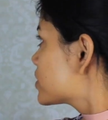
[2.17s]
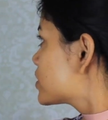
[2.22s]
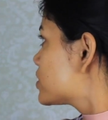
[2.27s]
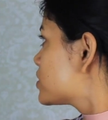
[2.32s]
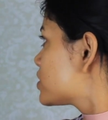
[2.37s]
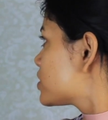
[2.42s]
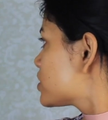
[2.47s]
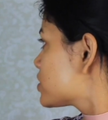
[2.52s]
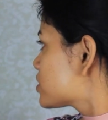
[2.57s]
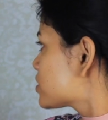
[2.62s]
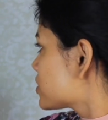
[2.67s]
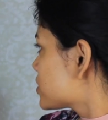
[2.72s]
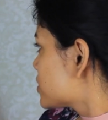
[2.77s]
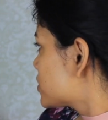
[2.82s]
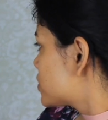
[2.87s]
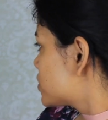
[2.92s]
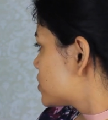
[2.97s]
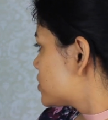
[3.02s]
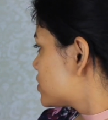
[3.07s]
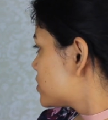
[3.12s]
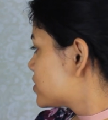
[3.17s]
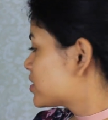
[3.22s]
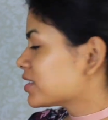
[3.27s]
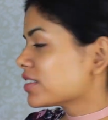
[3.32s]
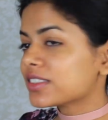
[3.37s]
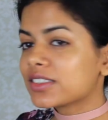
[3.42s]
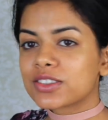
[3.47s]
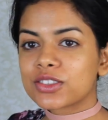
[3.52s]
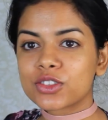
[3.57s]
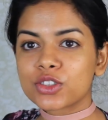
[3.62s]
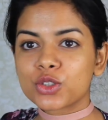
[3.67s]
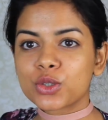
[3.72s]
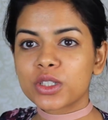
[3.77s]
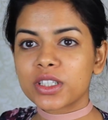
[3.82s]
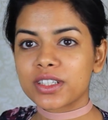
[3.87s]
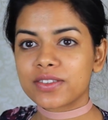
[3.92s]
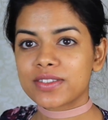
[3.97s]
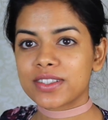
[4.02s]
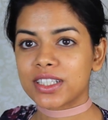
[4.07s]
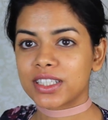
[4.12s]
Oh, this
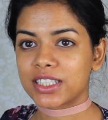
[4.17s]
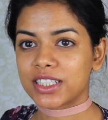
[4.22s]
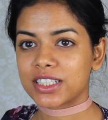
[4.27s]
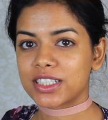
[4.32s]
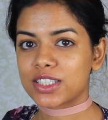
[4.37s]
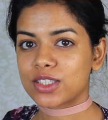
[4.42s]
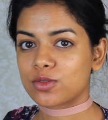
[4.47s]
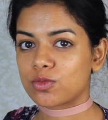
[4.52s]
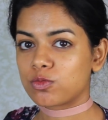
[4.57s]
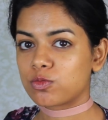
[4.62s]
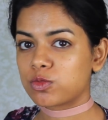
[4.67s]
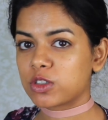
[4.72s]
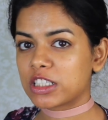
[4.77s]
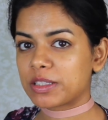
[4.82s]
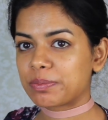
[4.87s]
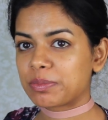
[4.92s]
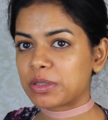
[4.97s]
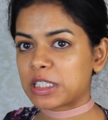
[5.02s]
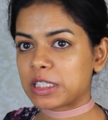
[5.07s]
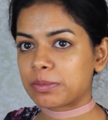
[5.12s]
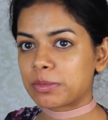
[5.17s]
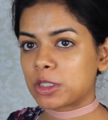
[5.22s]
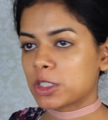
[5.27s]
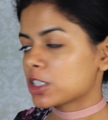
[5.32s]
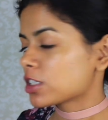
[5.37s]
streak of sunlight is really pissing me